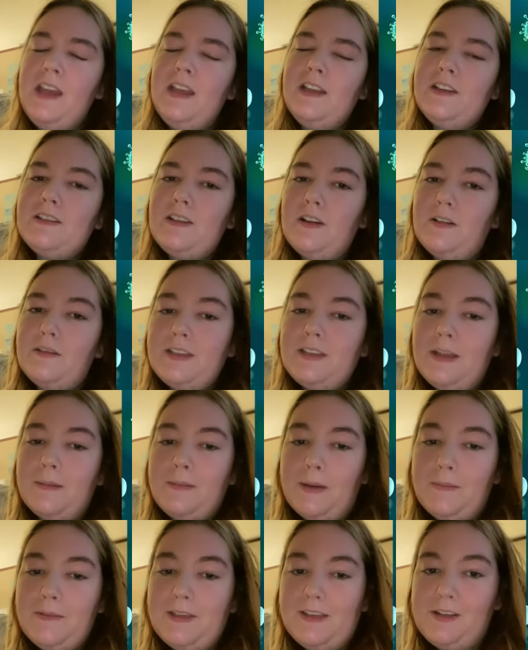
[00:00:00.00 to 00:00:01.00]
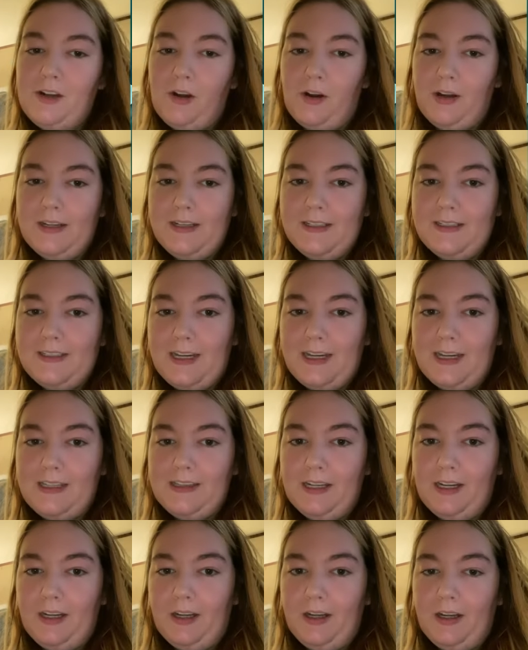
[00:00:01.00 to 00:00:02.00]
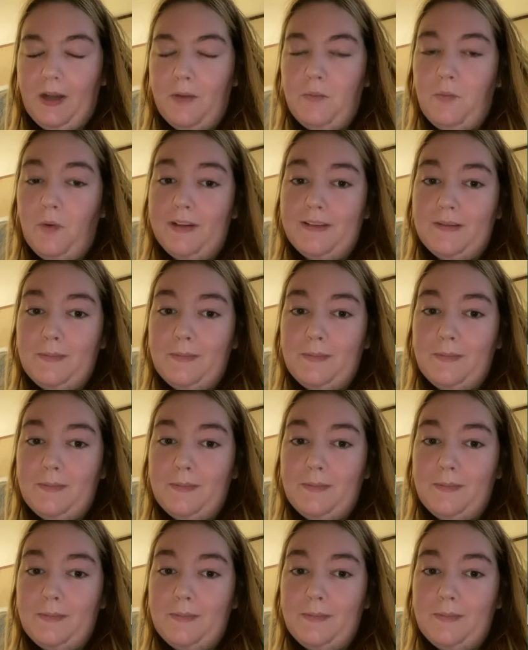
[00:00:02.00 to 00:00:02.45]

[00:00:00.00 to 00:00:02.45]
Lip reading: So sometimes it's hard to stand there in one